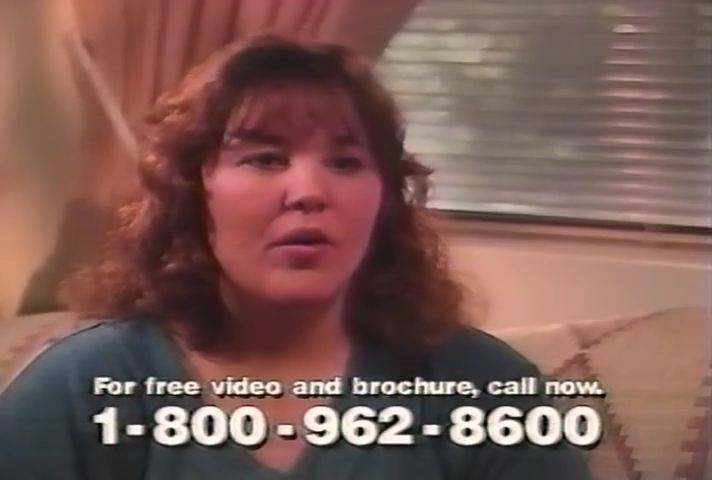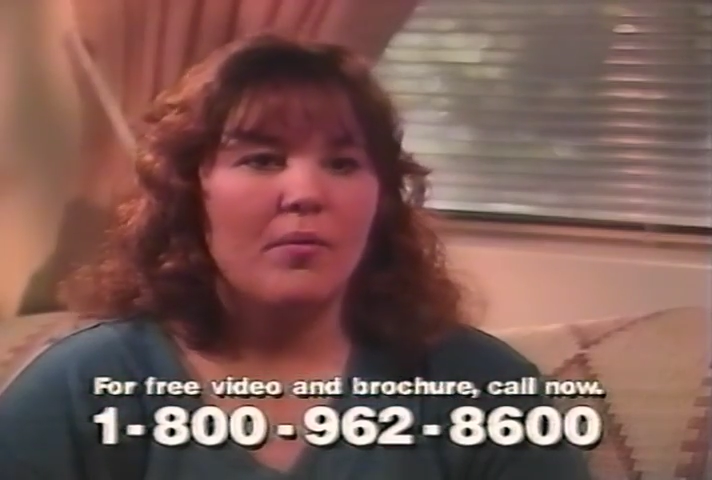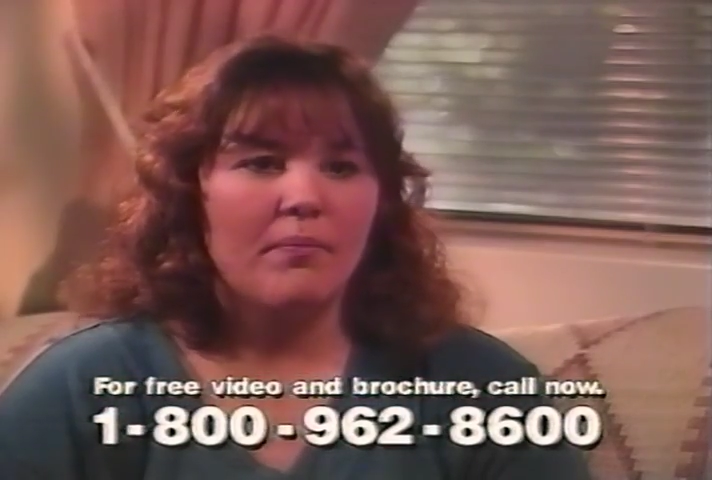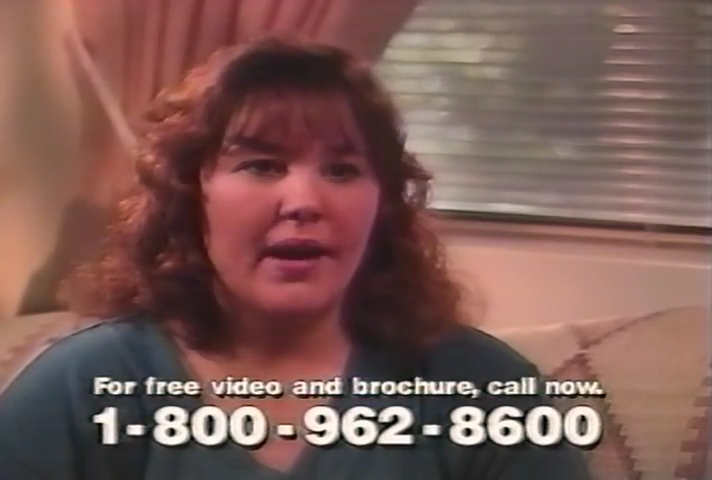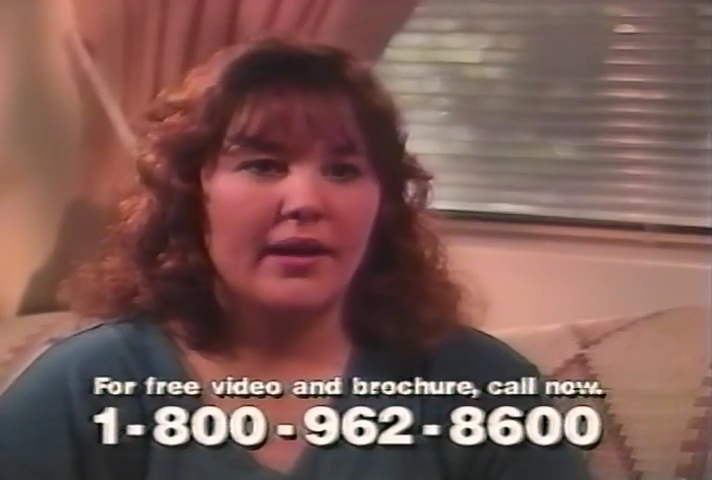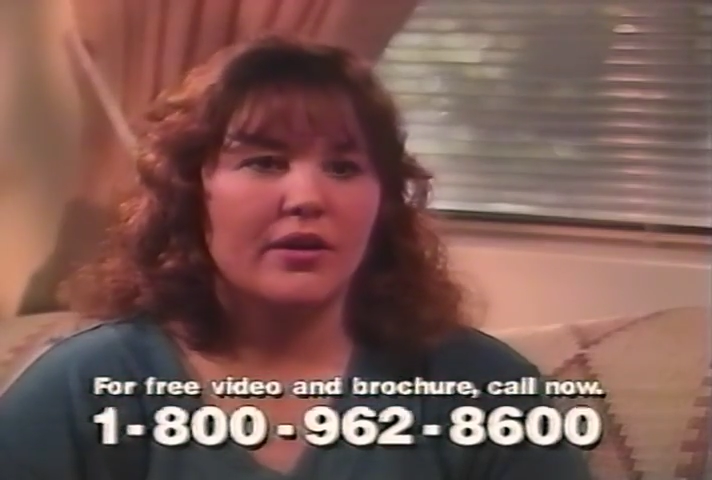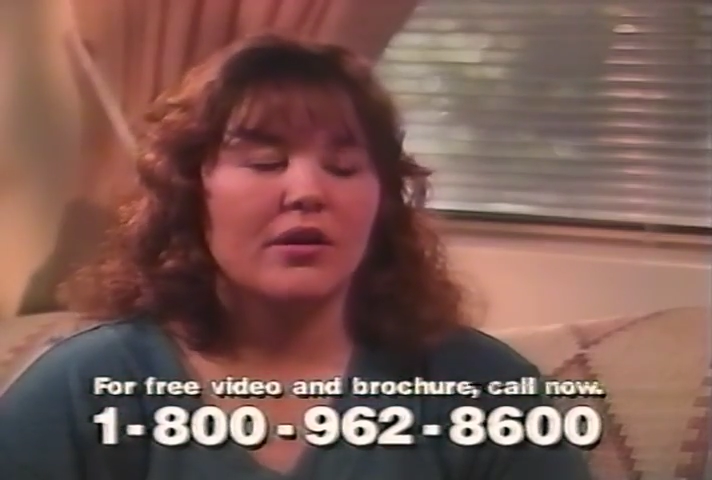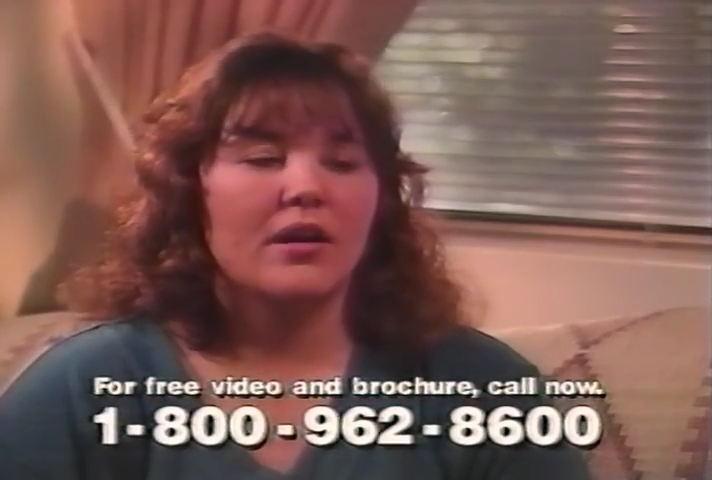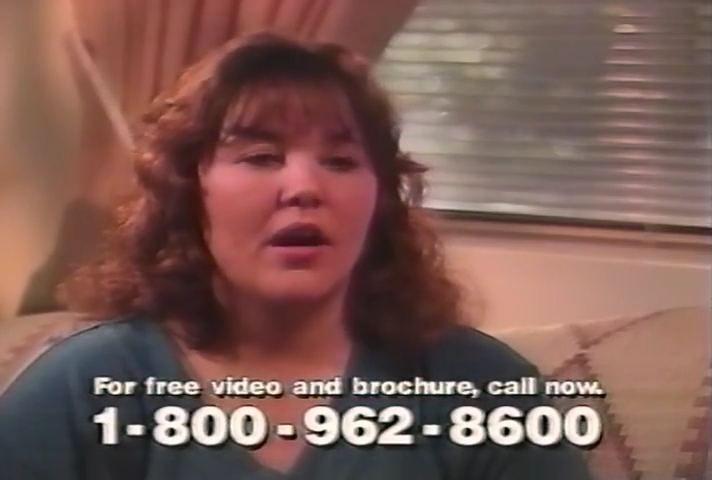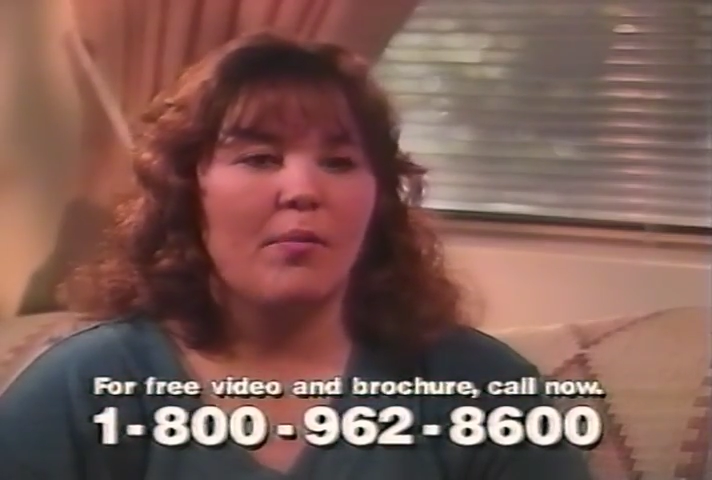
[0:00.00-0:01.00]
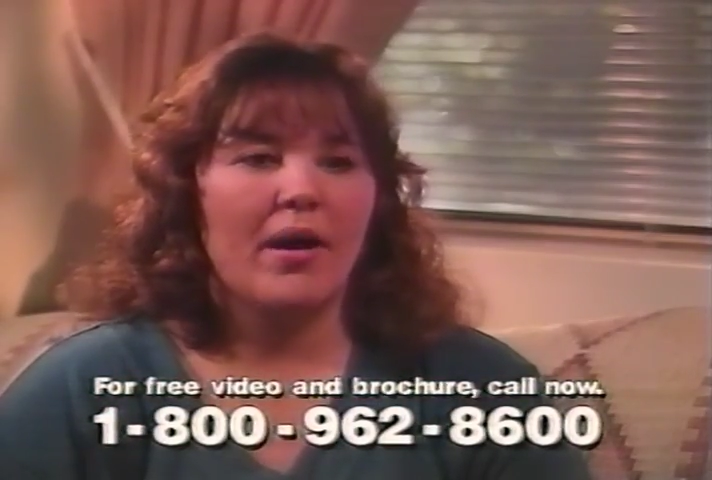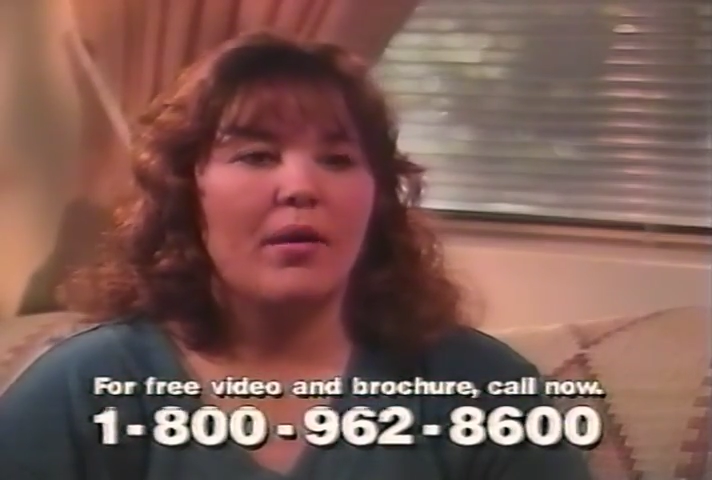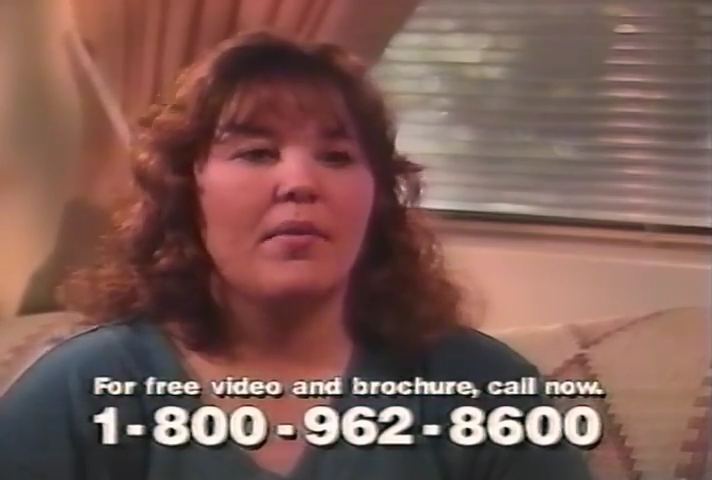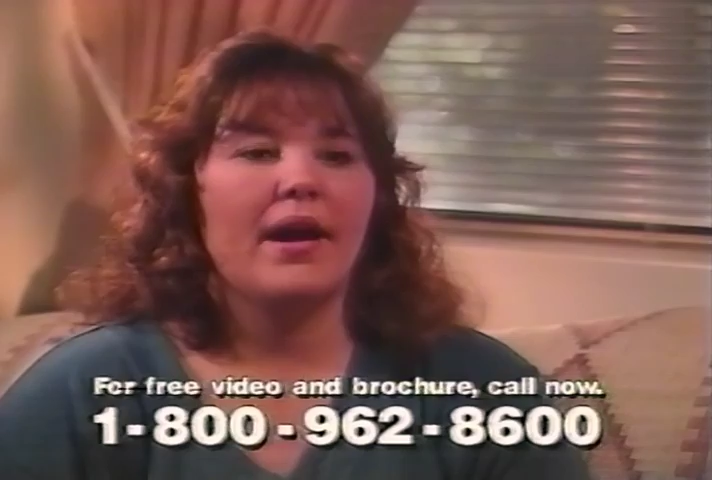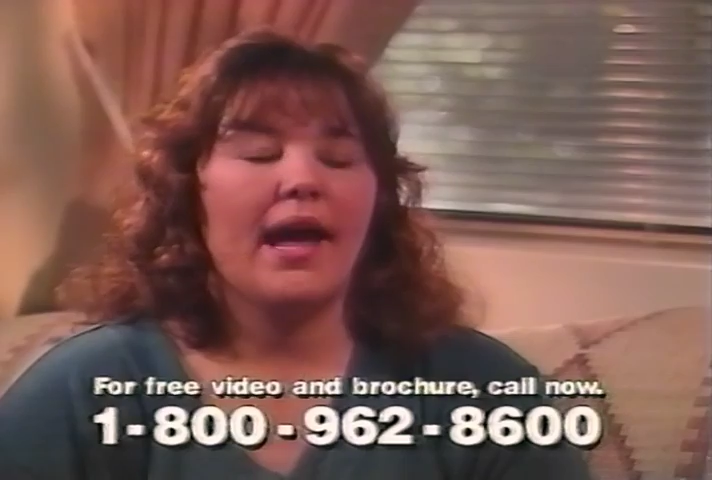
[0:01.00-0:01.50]
better about
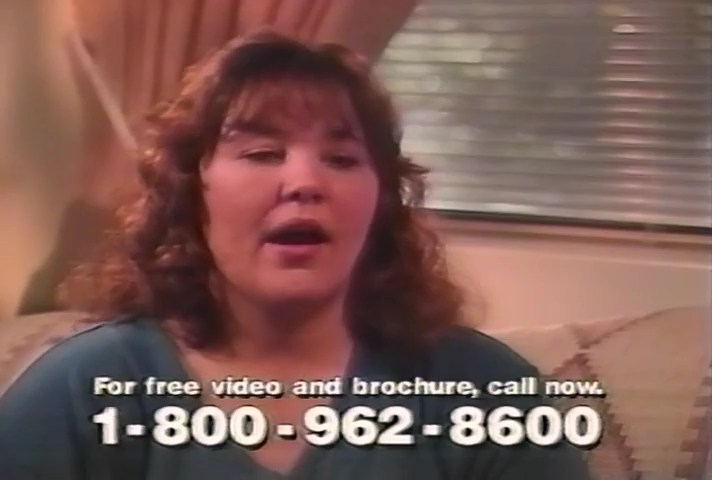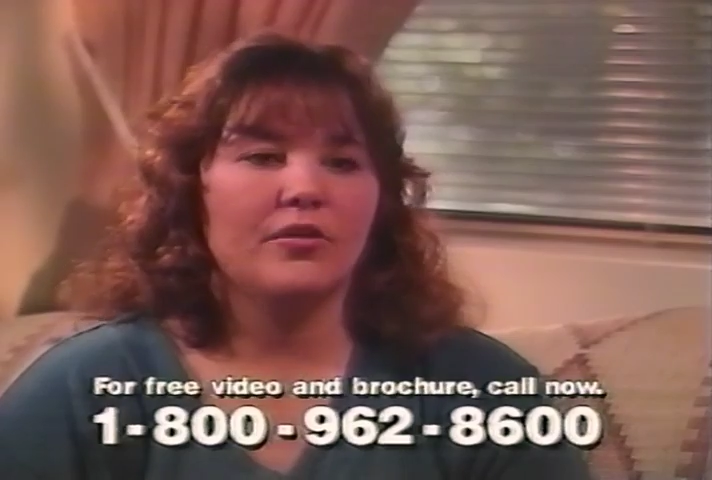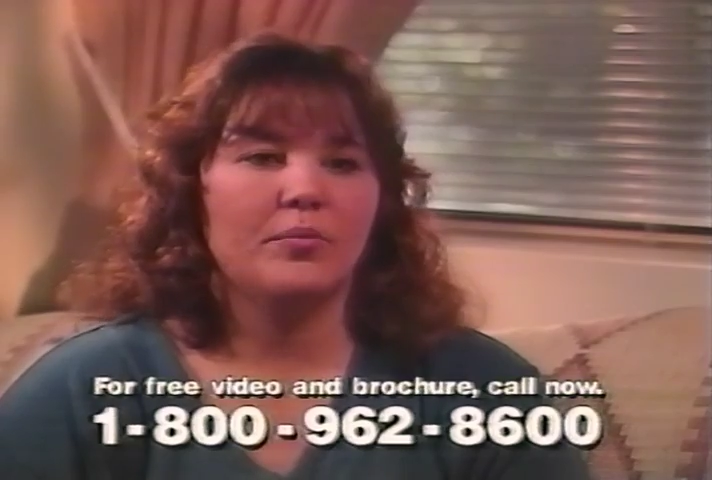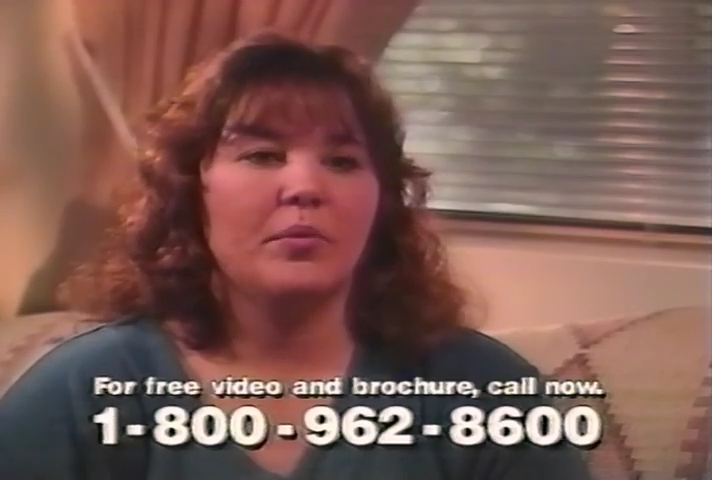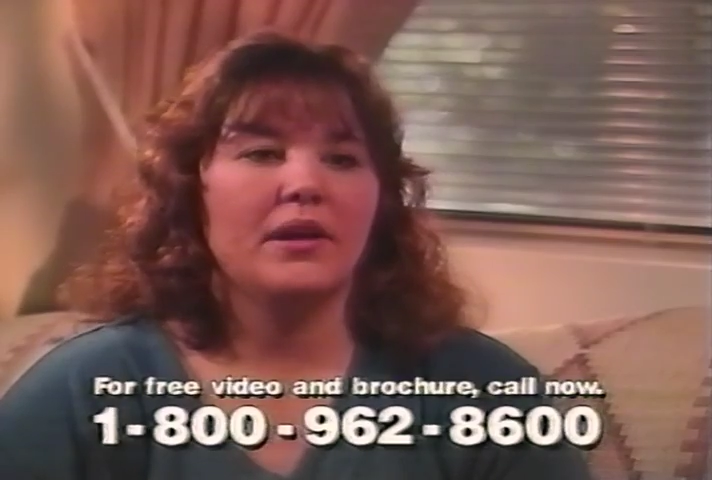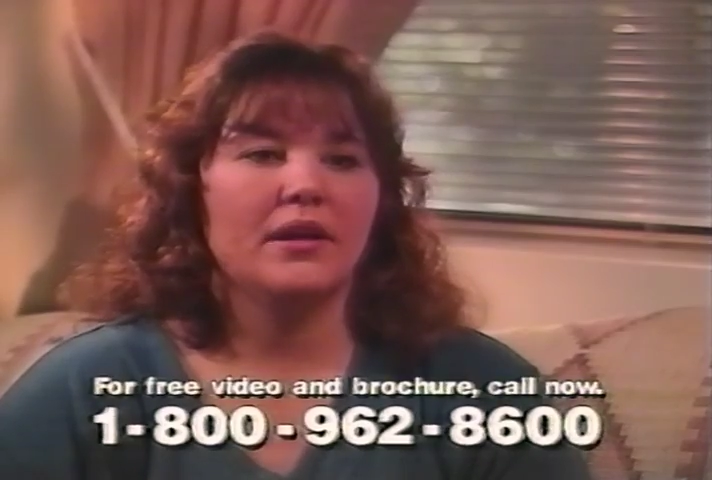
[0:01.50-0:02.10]
my house being